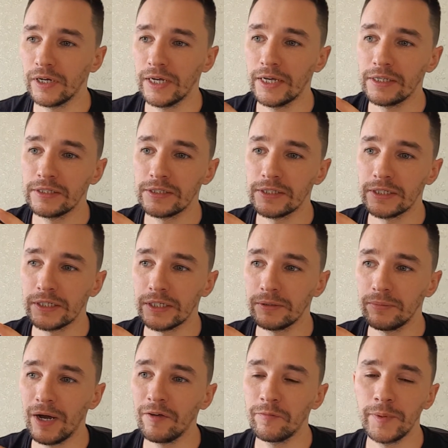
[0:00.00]
and
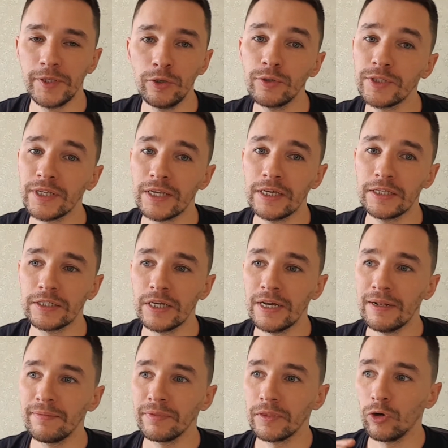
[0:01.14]
I've been using it
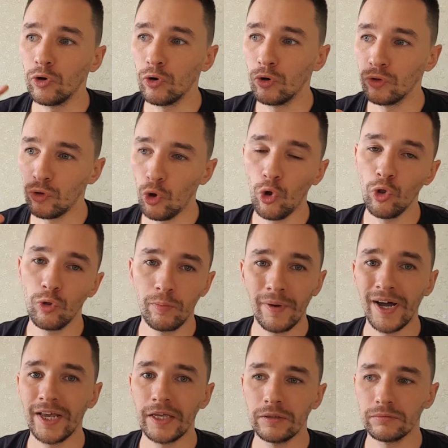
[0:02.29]
on all
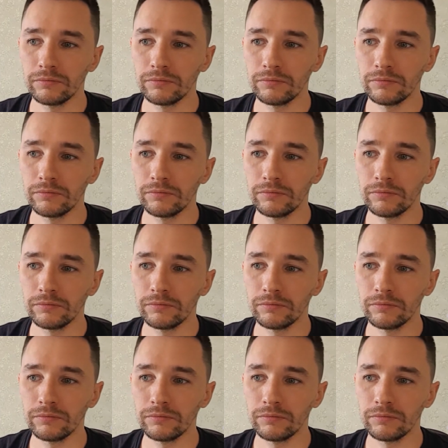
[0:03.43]
my